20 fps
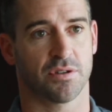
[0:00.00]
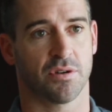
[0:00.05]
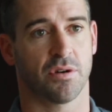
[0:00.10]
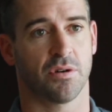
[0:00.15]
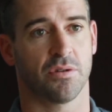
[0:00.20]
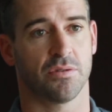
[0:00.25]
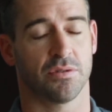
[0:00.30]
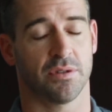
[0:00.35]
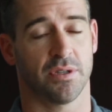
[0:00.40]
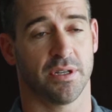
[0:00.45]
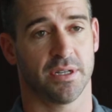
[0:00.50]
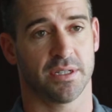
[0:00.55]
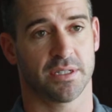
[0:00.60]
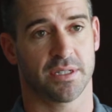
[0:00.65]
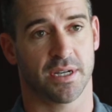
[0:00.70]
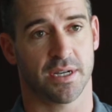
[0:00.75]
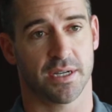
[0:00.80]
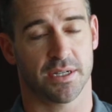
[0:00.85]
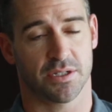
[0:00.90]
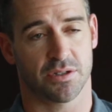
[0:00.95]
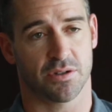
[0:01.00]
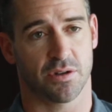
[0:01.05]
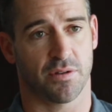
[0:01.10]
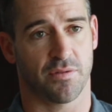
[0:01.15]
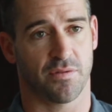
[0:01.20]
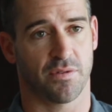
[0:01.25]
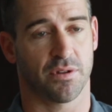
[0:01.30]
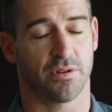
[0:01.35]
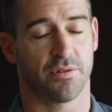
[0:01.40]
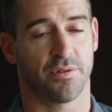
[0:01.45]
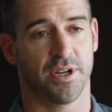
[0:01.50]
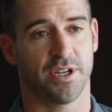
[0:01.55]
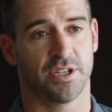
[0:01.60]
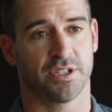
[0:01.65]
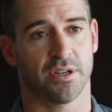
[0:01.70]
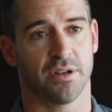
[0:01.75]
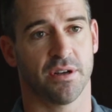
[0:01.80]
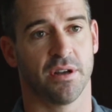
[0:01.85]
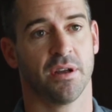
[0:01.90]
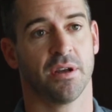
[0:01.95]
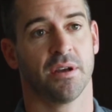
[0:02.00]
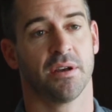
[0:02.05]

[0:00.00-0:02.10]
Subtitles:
hold the entire staff for the region,